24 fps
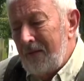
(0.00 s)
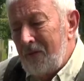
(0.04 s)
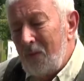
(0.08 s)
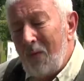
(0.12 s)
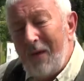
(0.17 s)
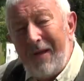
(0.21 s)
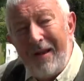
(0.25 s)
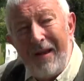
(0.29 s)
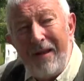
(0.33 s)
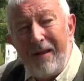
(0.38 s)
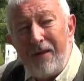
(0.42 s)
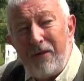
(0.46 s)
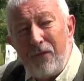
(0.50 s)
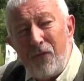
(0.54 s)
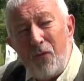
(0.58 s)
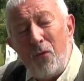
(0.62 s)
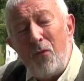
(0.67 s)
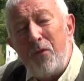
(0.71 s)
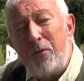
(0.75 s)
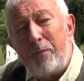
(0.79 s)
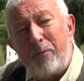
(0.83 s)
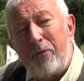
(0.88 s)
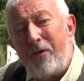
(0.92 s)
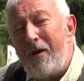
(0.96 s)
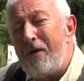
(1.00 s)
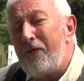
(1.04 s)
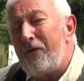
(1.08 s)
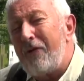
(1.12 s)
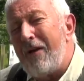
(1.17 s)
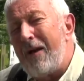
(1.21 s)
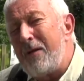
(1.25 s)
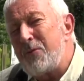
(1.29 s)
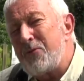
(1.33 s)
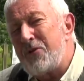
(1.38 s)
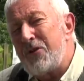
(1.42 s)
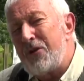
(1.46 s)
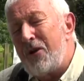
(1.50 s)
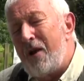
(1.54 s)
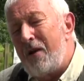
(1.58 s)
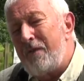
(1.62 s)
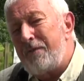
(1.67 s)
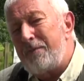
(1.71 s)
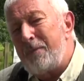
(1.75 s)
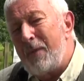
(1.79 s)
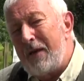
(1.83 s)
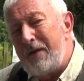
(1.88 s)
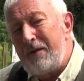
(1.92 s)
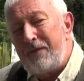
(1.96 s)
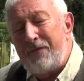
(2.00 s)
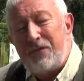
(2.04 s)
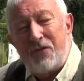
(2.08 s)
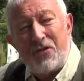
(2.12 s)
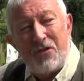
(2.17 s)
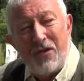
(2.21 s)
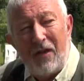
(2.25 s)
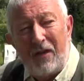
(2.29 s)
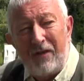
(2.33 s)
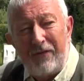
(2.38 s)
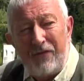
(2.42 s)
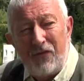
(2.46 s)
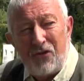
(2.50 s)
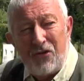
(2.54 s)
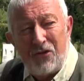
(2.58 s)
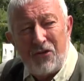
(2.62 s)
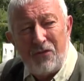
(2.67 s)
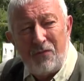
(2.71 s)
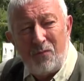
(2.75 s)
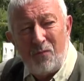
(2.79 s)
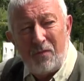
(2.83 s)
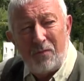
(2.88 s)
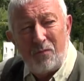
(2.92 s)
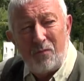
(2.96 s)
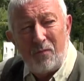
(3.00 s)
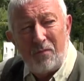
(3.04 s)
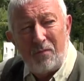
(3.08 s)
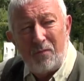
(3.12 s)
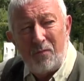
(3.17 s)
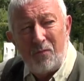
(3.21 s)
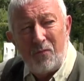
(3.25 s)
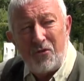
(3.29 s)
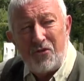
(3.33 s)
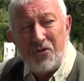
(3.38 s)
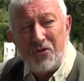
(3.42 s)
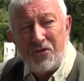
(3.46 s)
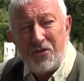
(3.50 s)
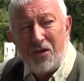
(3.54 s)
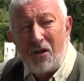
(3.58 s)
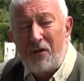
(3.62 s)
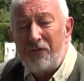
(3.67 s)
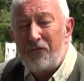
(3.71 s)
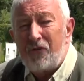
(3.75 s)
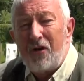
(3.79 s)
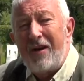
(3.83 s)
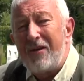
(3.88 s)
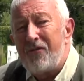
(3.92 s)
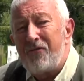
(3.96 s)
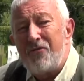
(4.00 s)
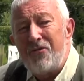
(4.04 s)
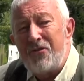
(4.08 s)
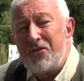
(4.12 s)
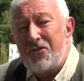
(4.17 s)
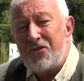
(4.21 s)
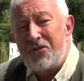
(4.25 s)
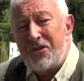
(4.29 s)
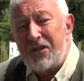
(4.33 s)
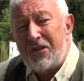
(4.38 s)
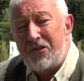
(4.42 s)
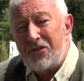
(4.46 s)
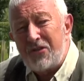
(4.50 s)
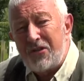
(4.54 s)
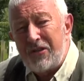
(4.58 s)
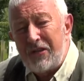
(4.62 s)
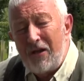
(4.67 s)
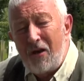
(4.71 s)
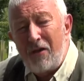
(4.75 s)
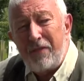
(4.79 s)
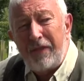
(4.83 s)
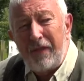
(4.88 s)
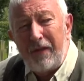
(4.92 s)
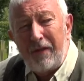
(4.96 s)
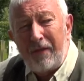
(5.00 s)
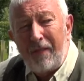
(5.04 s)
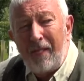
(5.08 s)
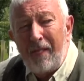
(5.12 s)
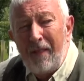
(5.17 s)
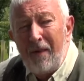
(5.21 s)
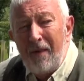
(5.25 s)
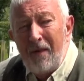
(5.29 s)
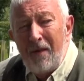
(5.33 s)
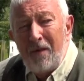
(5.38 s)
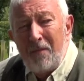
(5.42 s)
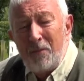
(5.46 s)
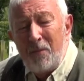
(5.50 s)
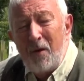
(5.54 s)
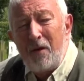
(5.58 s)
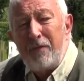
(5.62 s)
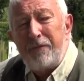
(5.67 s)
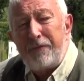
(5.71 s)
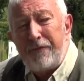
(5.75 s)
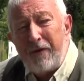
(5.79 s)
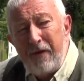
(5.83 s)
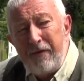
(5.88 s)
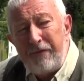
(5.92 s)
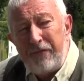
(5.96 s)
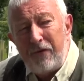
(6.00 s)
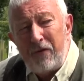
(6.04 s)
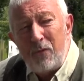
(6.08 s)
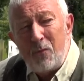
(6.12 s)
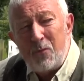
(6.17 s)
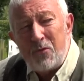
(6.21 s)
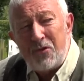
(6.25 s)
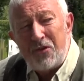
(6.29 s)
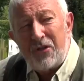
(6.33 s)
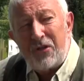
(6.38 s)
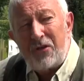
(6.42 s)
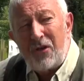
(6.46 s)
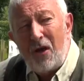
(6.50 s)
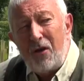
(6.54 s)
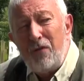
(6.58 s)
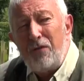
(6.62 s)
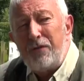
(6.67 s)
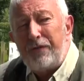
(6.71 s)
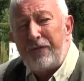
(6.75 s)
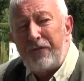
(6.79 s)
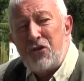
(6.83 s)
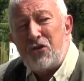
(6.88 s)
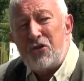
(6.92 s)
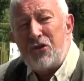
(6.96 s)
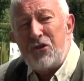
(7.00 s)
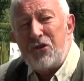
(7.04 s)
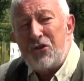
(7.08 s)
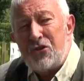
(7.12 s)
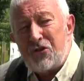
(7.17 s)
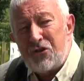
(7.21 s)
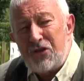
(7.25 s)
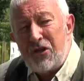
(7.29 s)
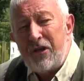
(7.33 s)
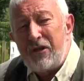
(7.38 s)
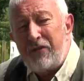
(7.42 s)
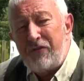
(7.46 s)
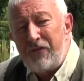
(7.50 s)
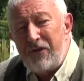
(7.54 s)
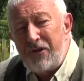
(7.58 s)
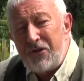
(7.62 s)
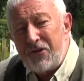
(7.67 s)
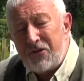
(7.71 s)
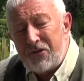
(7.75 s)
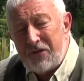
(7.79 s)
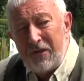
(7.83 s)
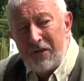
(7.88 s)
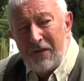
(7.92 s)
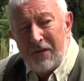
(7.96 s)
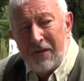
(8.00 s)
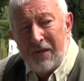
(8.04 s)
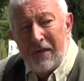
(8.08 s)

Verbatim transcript: Well, out of all the programmes that I've made for television, which is over 160, I think my favourite was the Go Fishing series.